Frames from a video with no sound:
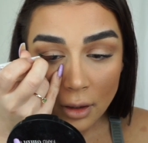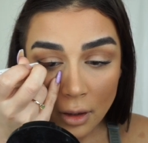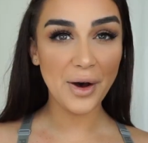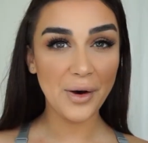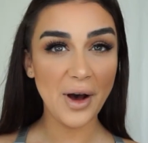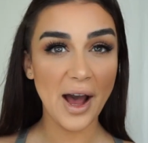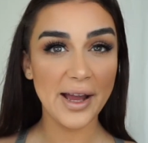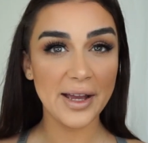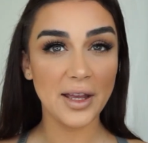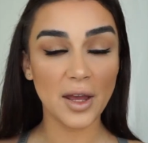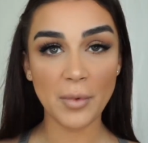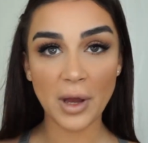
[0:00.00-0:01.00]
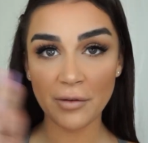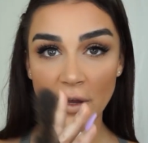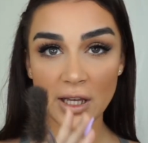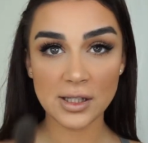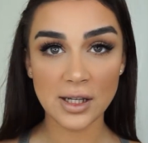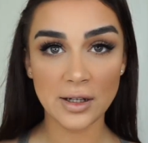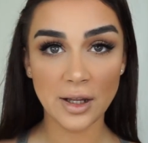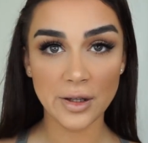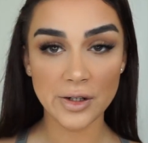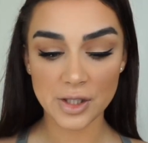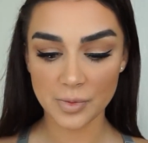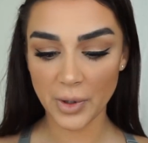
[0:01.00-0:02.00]
Oh, I gave my face
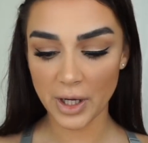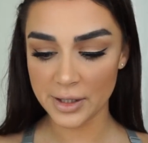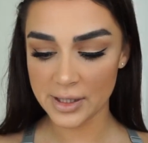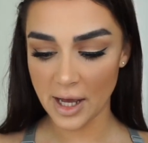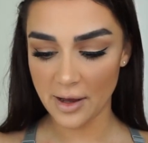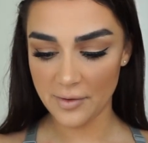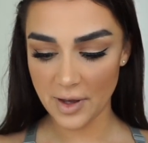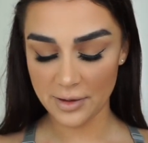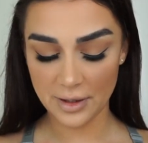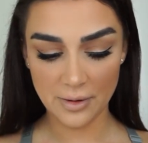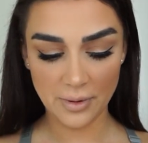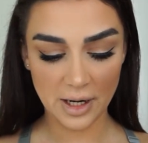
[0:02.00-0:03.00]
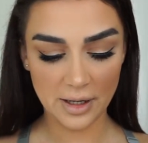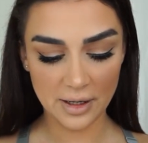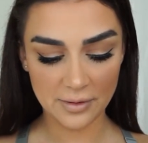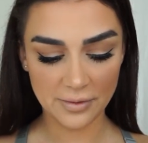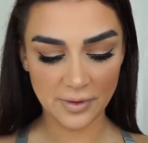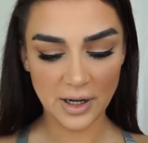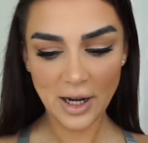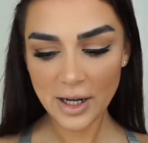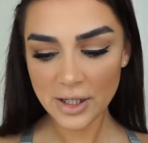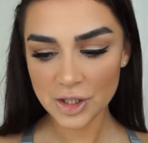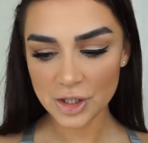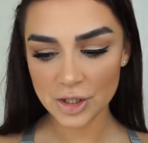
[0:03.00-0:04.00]
another spritz of the Radiant
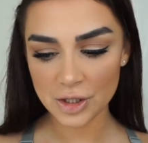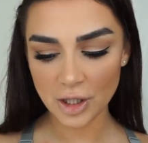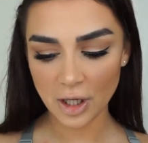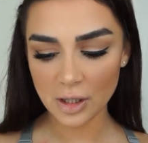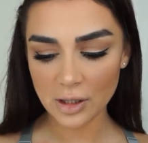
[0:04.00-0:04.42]
Finish.